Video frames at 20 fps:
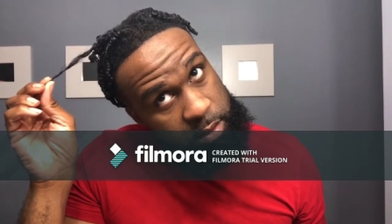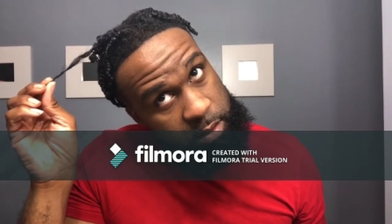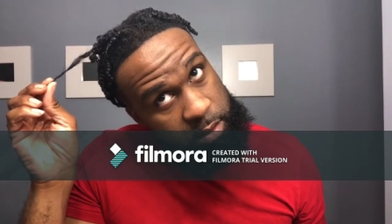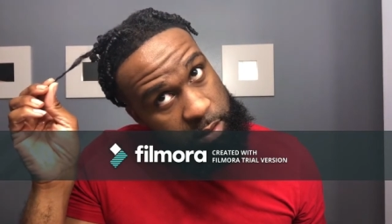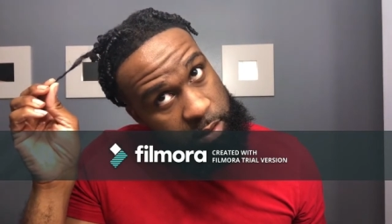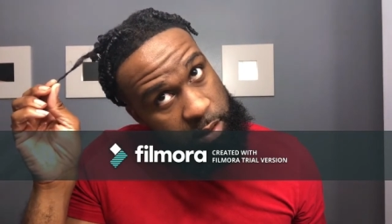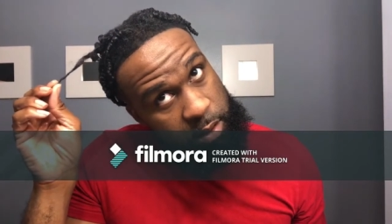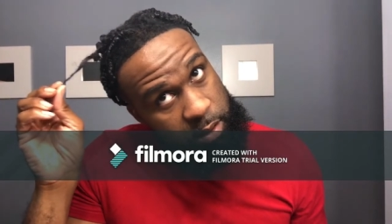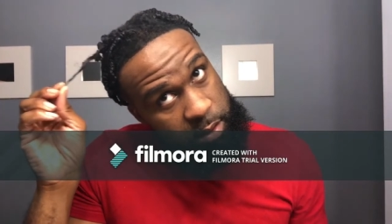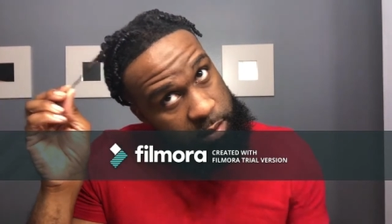So
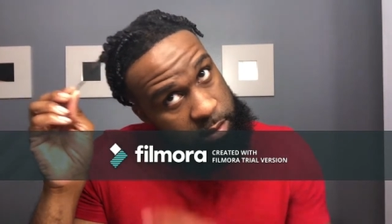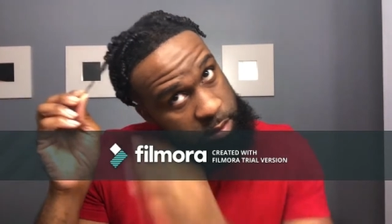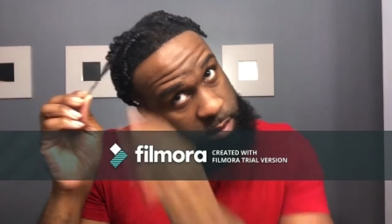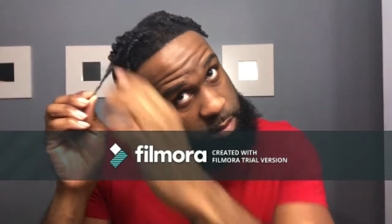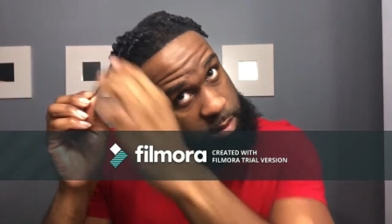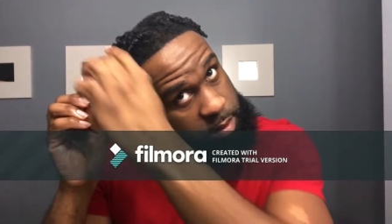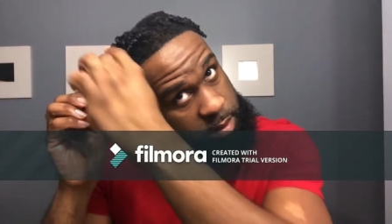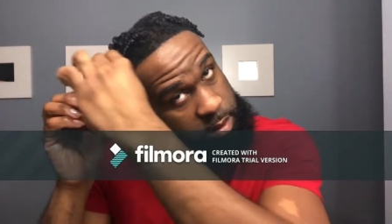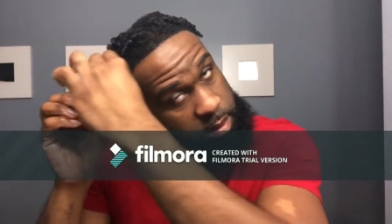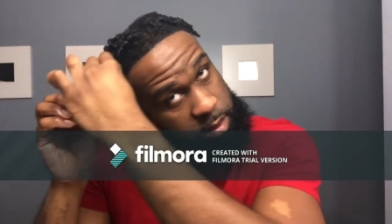yeah, so
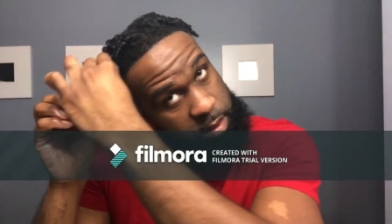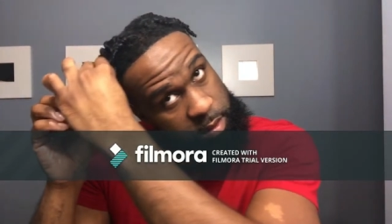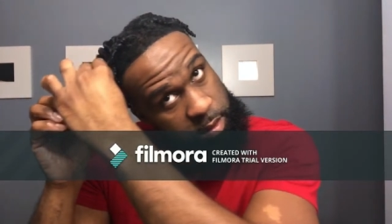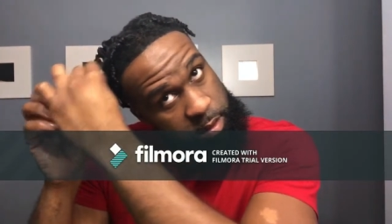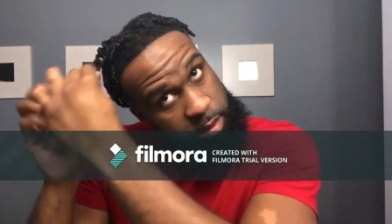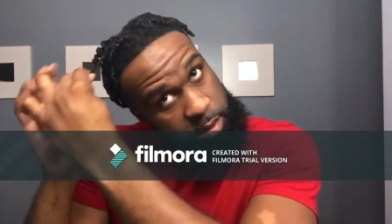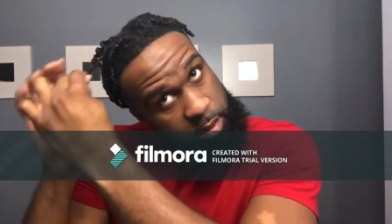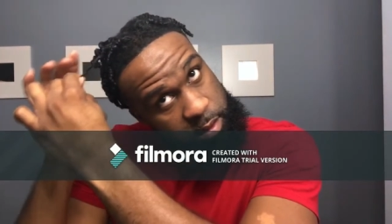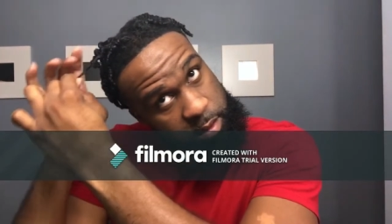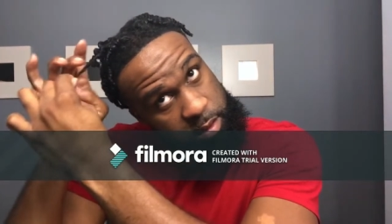it did
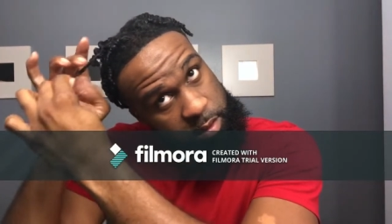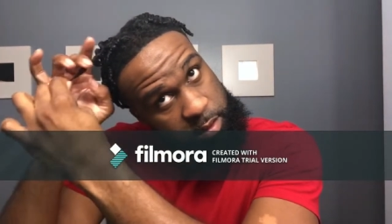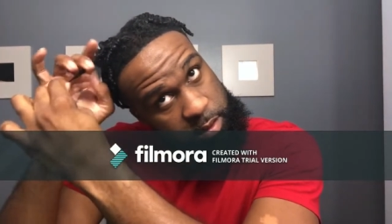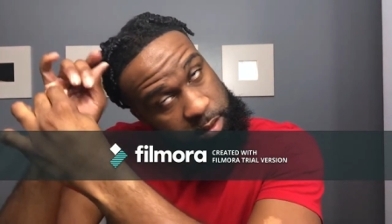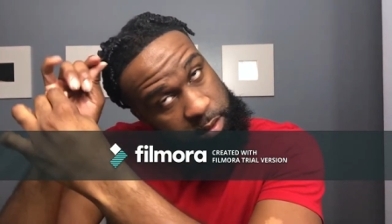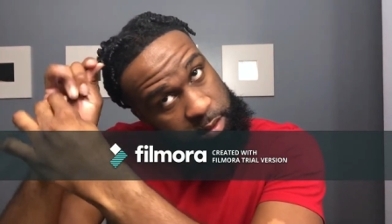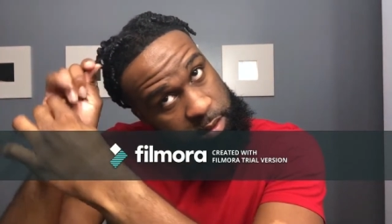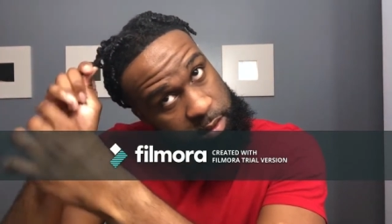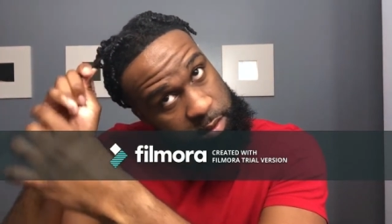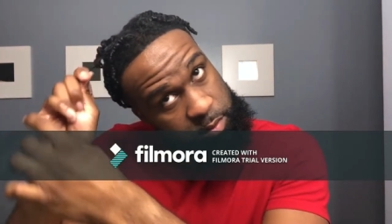good.
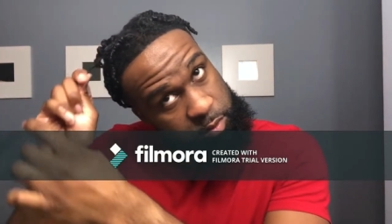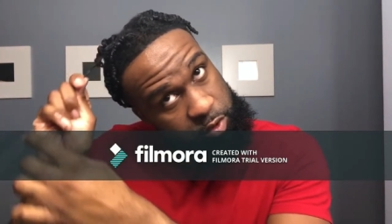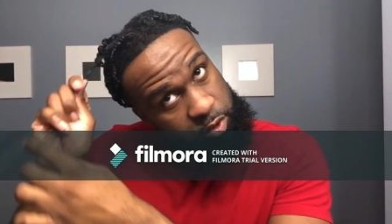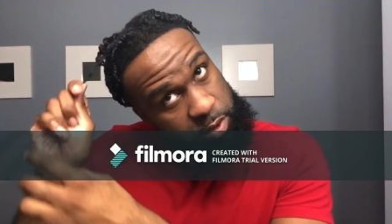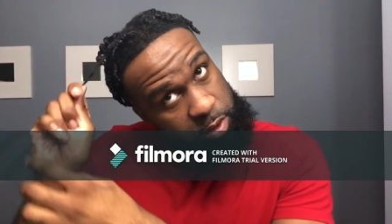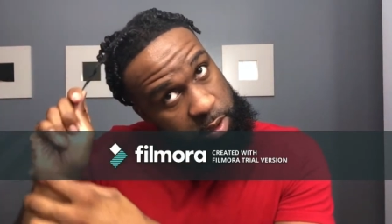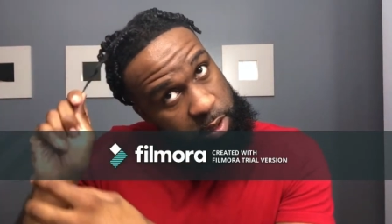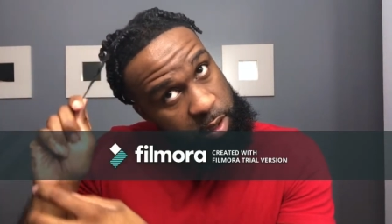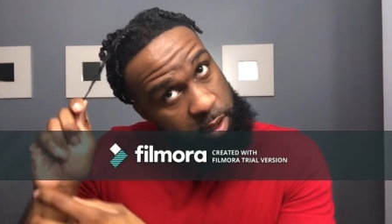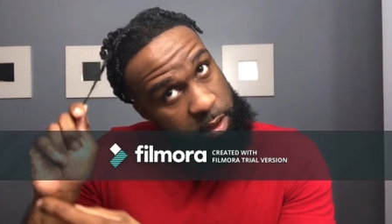
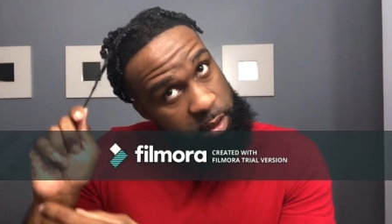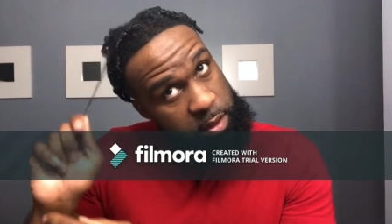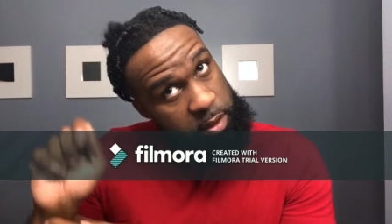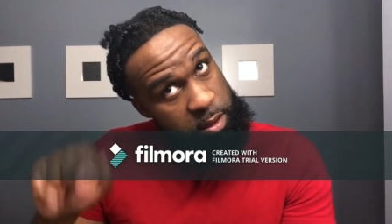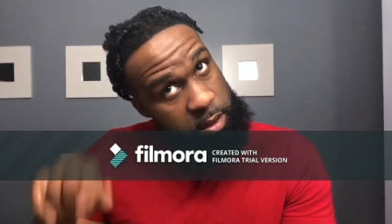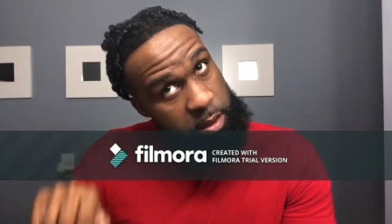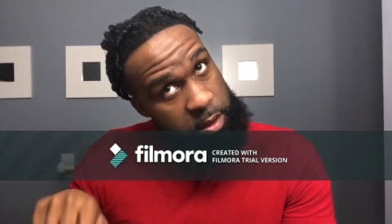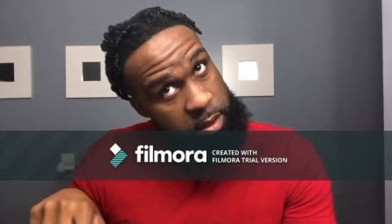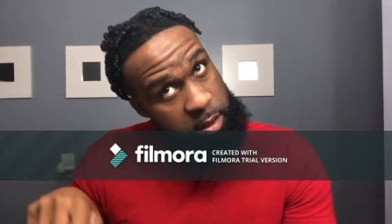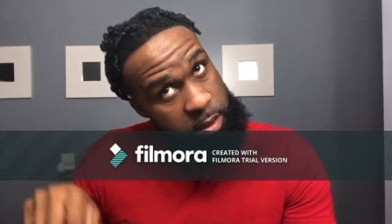Smooth it out.